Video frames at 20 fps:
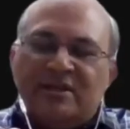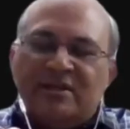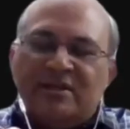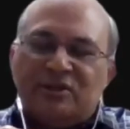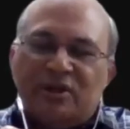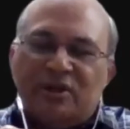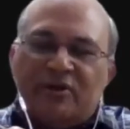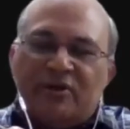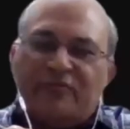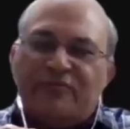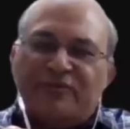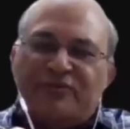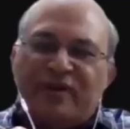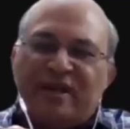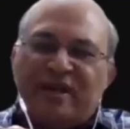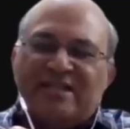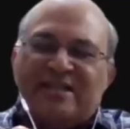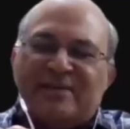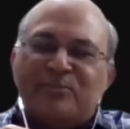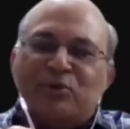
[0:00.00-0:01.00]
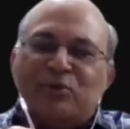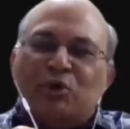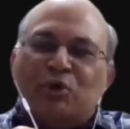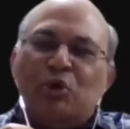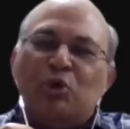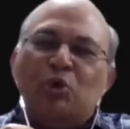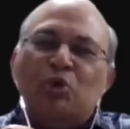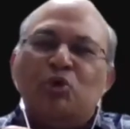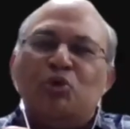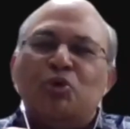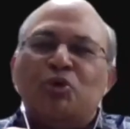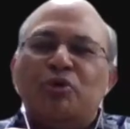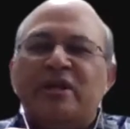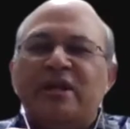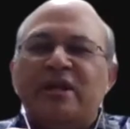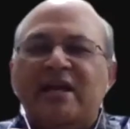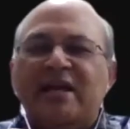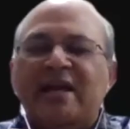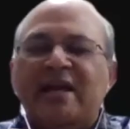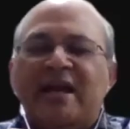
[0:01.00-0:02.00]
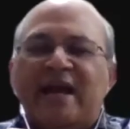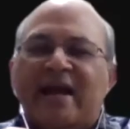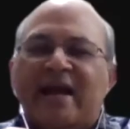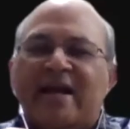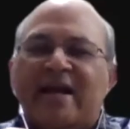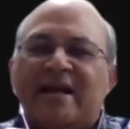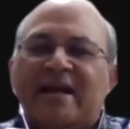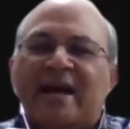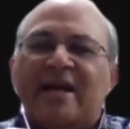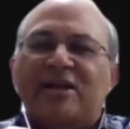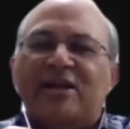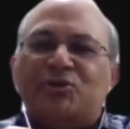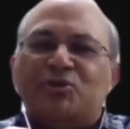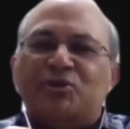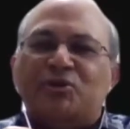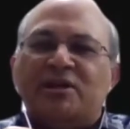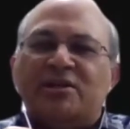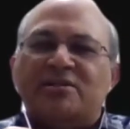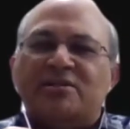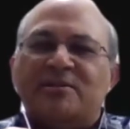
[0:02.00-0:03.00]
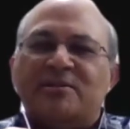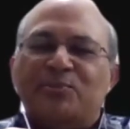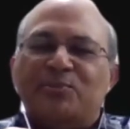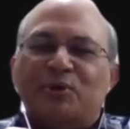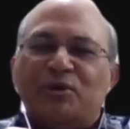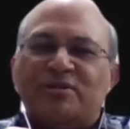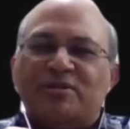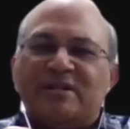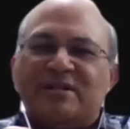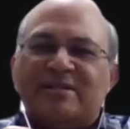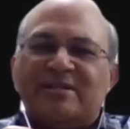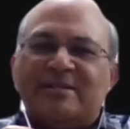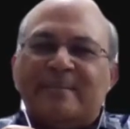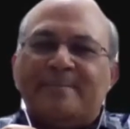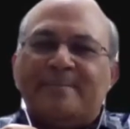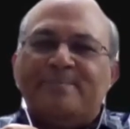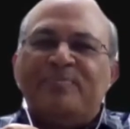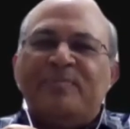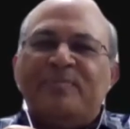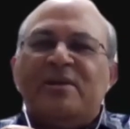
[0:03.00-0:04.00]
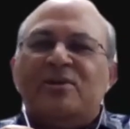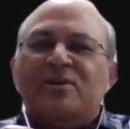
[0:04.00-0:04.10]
sort of feel some glue to the entire education process?